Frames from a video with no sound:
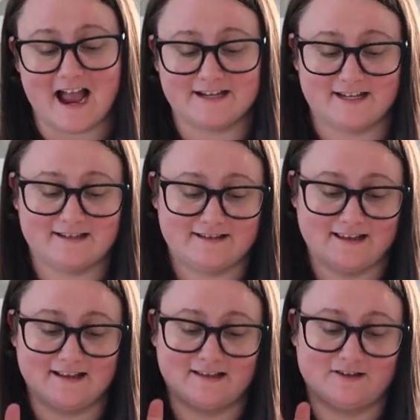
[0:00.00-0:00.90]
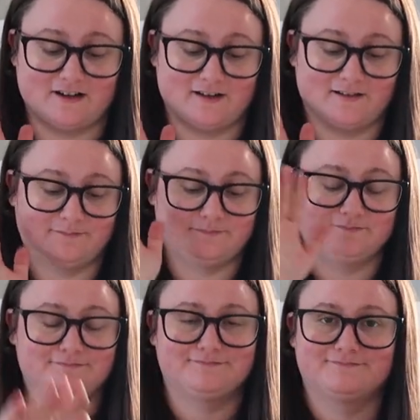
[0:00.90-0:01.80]
I just think that they're
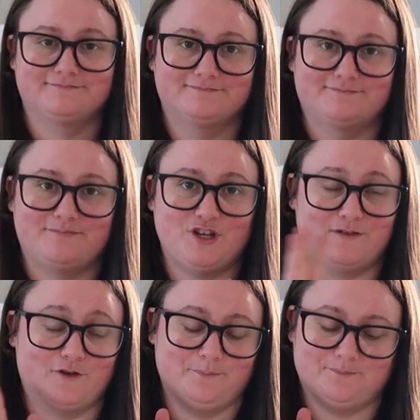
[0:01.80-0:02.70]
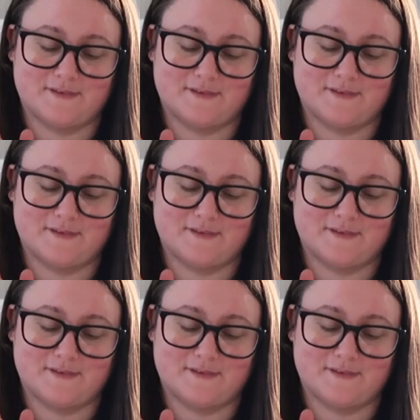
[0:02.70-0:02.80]
beautiful.